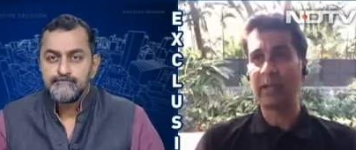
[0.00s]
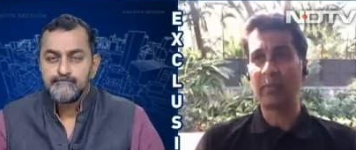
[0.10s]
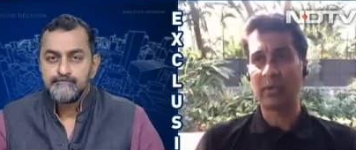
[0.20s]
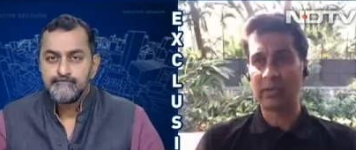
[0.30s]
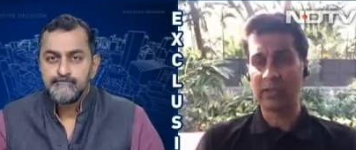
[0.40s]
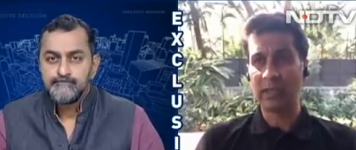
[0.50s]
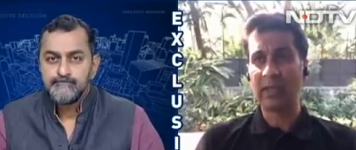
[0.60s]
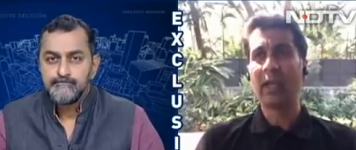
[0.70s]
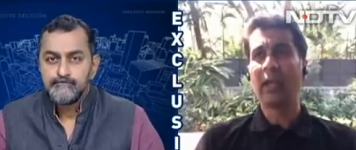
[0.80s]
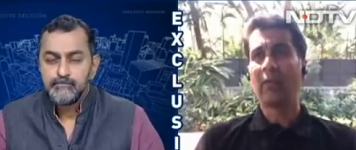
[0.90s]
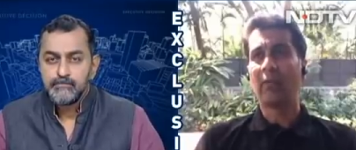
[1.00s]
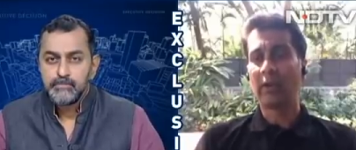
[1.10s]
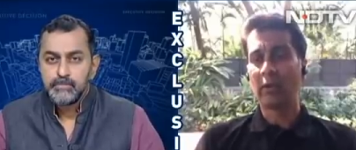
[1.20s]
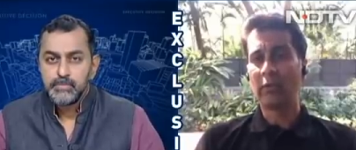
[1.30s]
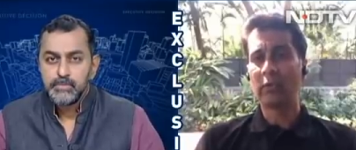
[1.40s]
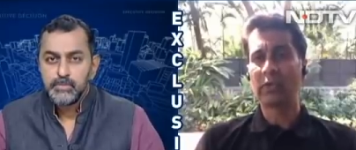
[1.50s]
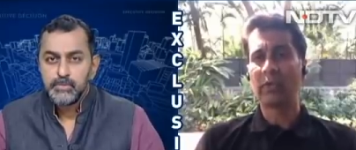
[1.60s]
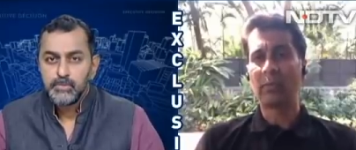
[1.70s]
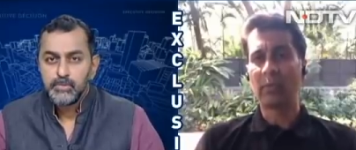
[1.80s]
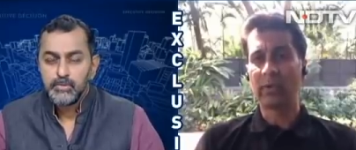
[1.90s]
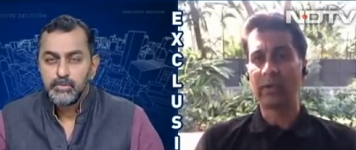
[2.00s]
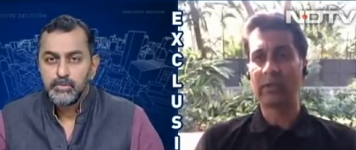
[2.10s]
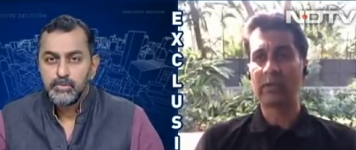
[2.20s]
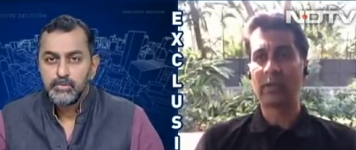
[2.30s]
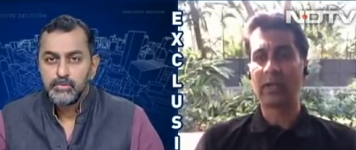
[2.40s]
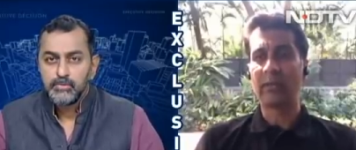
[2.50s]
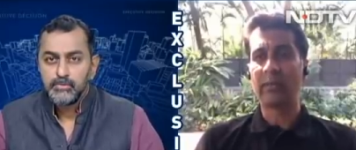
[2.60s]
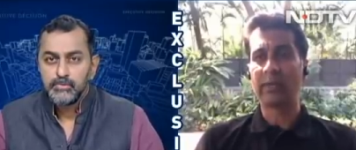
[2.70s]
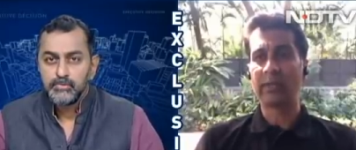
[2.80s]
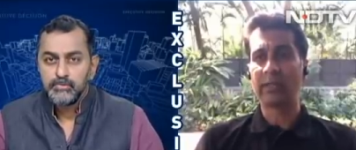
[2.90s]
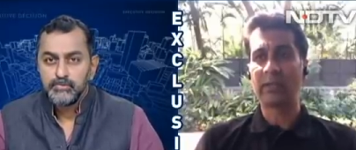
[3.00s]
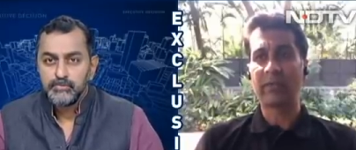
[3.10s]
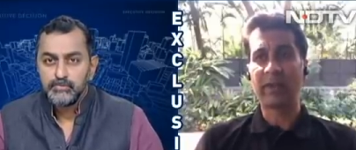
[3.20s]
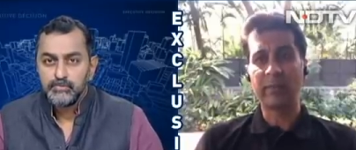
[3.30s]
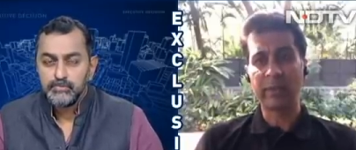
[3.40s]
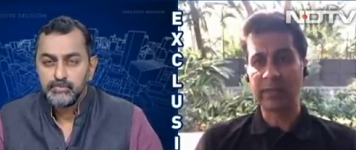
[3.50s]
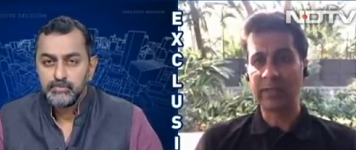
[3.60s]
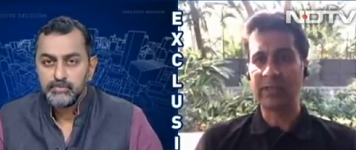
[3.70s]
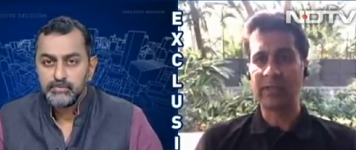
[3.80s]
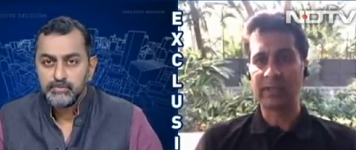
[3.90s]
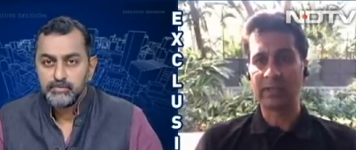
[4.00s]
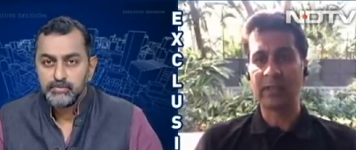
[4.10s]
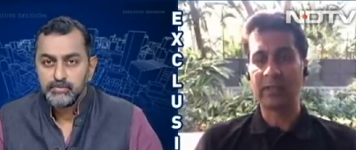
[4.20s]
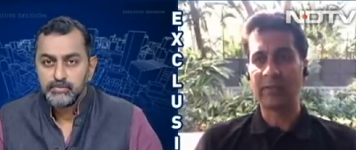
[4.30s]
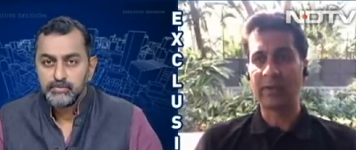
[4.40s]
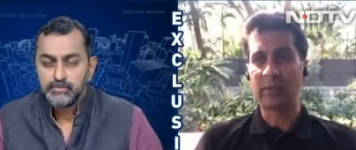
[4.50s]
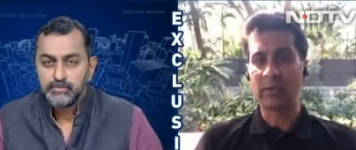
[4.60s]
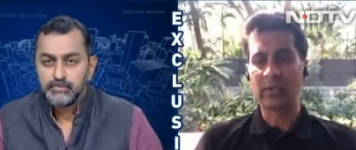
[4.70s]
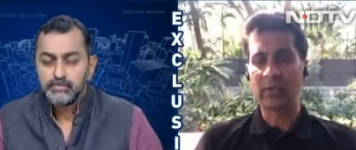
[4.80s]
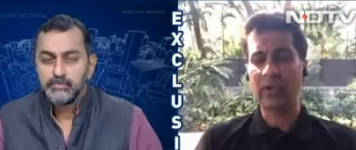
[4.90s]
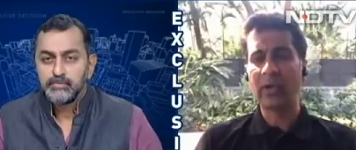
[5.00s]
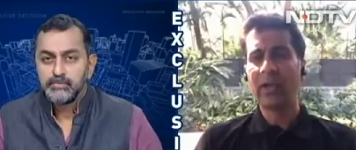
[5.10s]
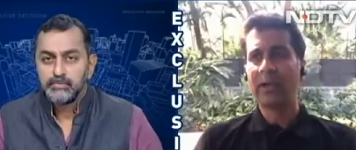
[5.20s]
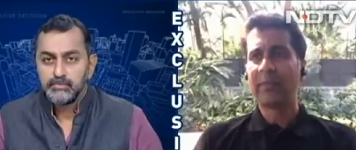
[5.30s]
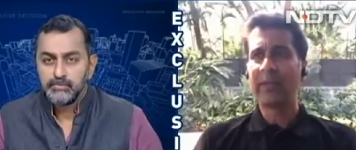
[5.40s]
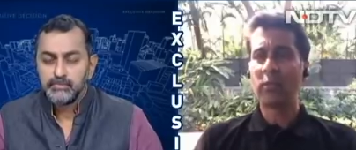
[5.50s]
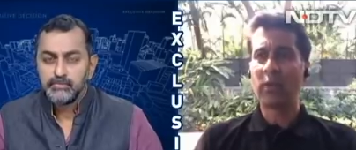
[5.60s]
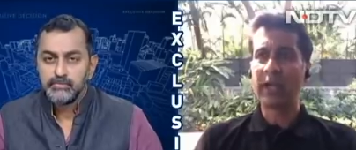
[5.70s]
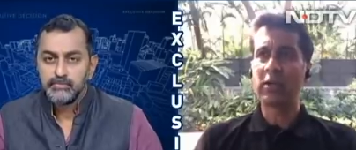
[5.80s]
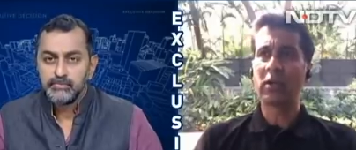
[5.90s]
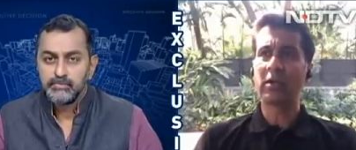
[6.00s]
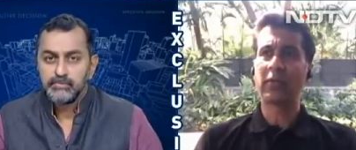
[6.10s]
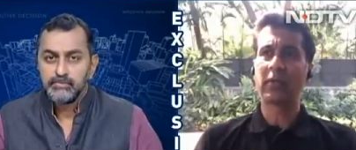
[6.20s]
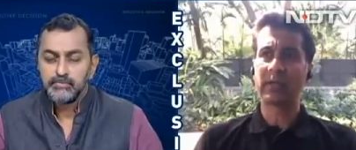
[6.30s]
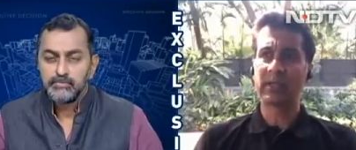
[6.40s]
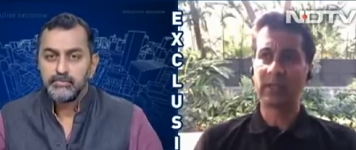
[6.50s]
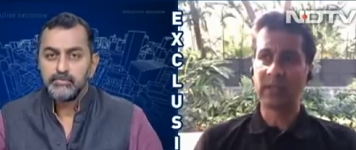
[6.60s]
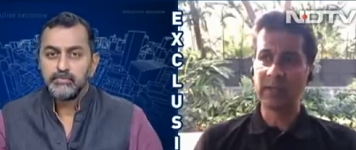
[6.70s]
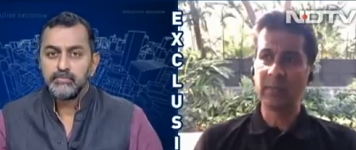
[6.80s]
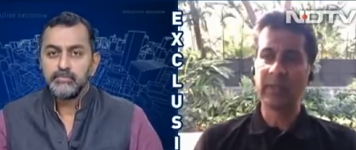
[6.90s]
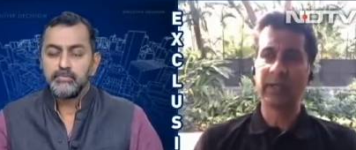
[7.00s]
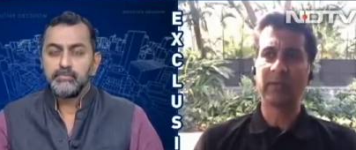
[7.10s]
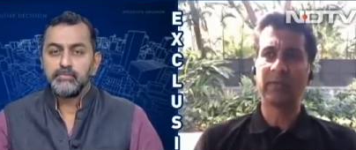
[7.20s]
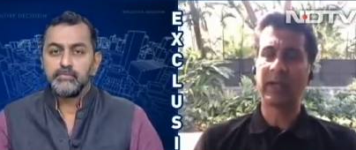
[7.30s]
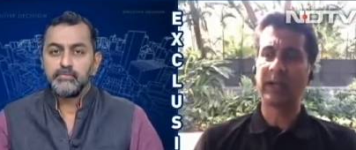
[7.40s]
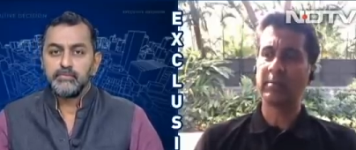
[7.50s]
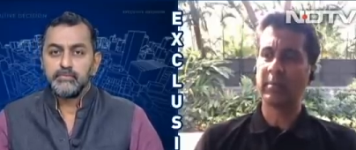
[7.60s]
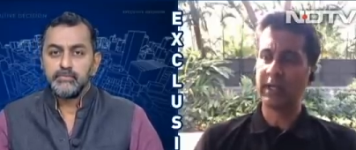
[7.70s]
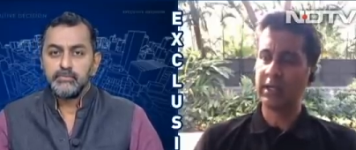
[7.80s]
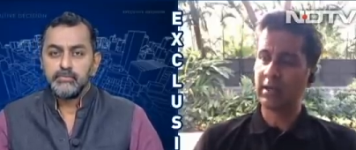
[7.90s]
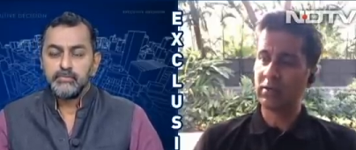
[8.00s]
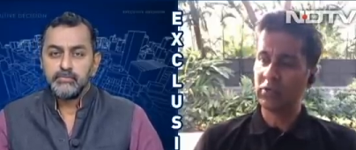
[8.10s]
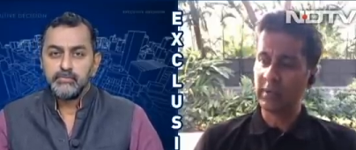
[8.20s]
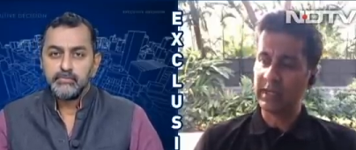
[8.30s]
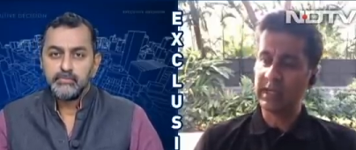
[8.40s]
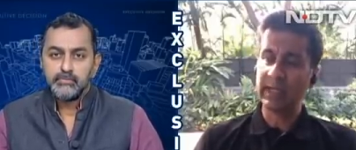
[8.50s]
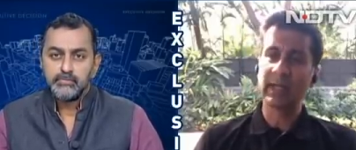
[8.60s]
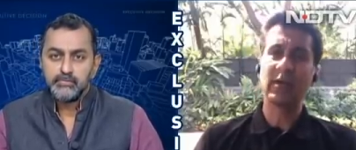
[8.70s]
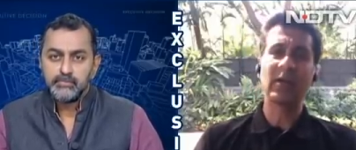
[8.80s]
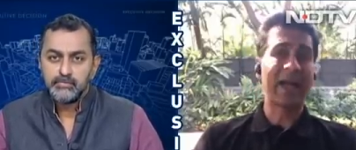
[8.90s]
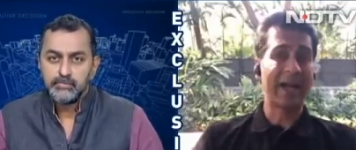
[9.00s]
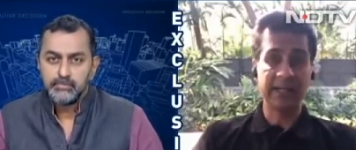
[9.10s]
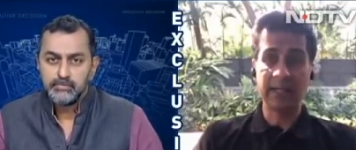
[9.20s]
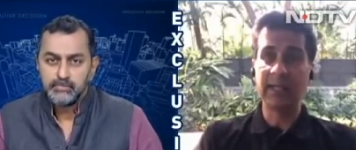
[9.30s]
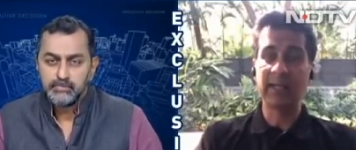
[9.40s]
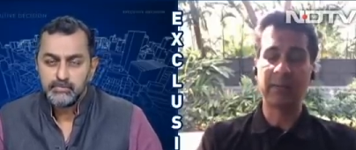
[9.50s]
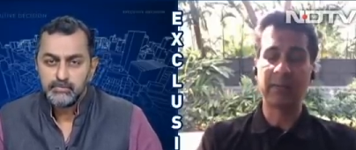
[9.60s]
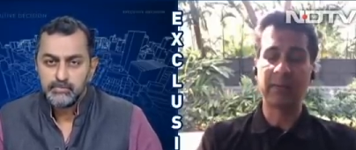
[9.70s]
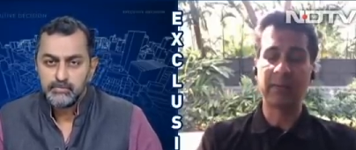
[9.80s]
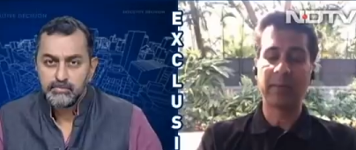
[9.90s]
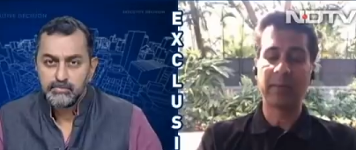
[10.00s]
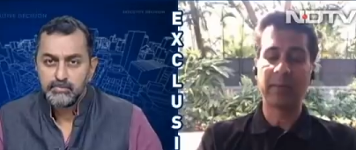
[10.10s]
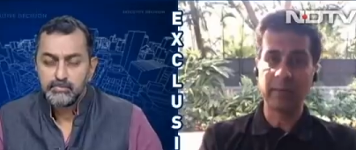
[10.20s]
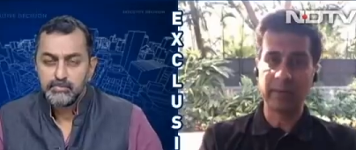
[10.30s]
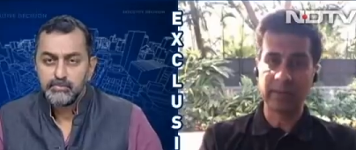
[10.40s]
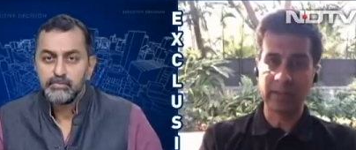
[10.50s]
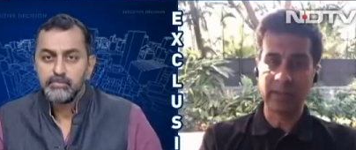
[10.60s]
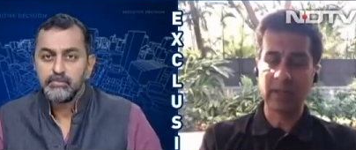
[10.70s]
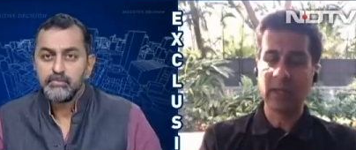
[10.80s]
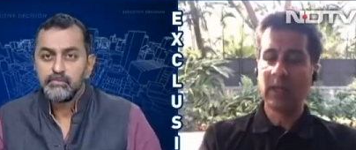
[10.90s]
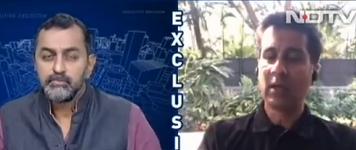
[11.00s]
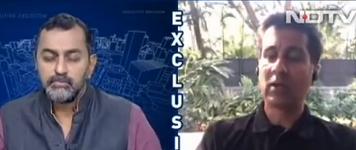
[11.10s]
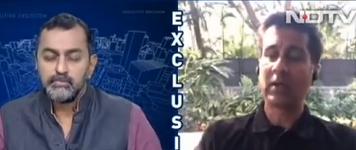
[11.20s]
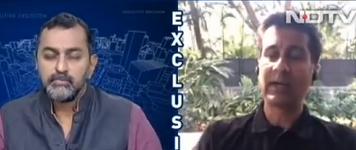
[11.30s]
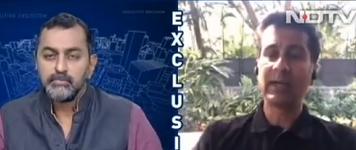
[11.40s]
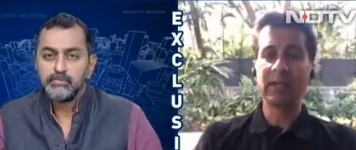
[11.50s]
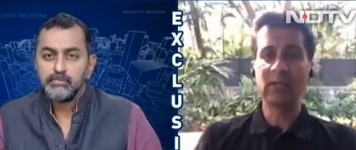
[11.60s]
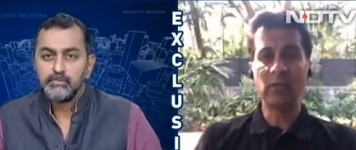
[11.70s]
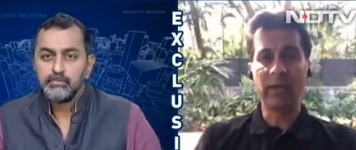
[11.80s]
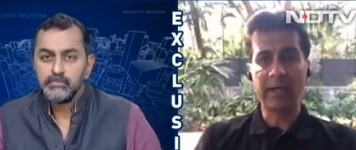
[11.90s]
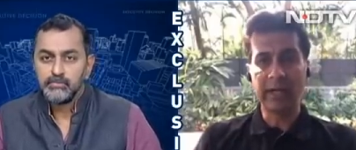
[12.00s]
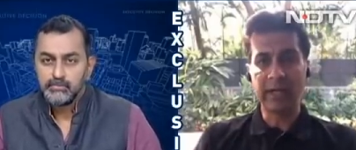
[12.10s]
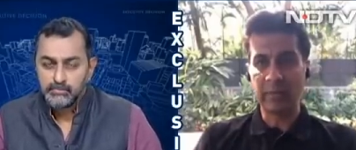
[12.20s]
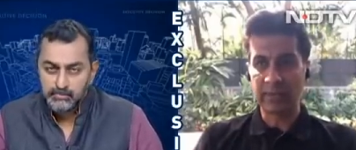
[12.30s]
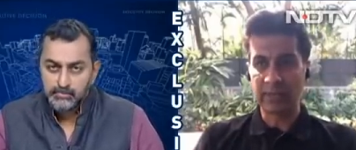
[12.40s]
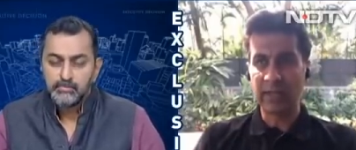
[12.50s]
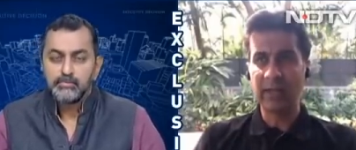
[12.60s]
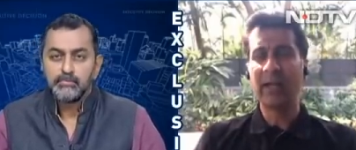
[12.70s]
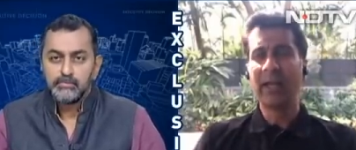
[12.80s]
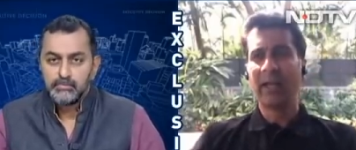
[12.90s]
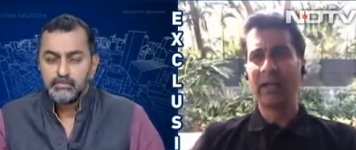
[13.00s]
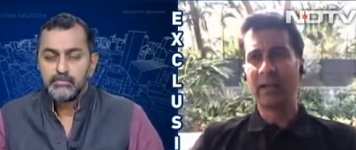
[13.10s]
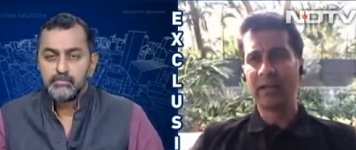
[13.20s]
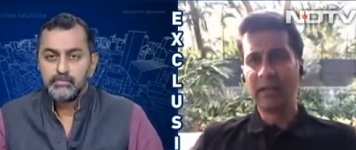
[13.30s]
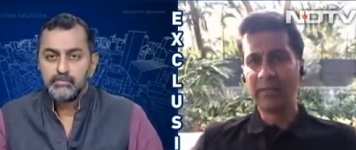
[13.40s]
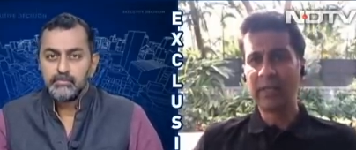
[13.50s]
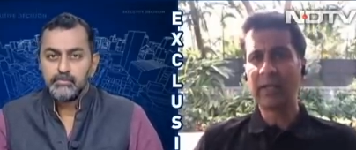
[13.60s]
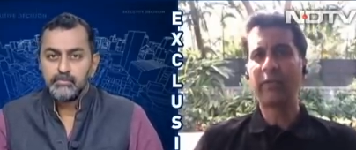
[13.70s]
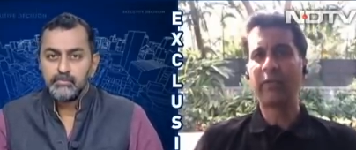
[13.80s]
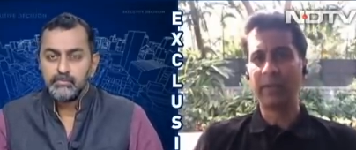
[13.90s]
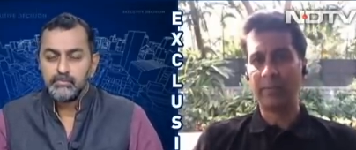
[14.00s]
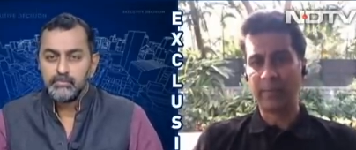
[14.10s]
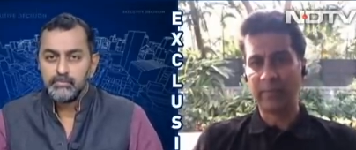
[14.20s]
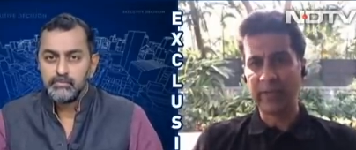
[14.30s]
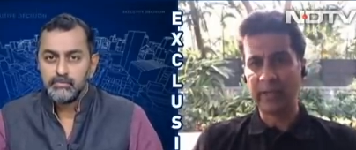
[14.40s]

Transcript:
Speaker 1: a great policy, one of whose components or elements is a five percent G S T, if I'm hmm. not wrong. Hmm. Then why not for a certain period of time bring down twenty-eight, ideally in my view to twelve percent, hmm. or at least to eighteen percent, uh, give that fillip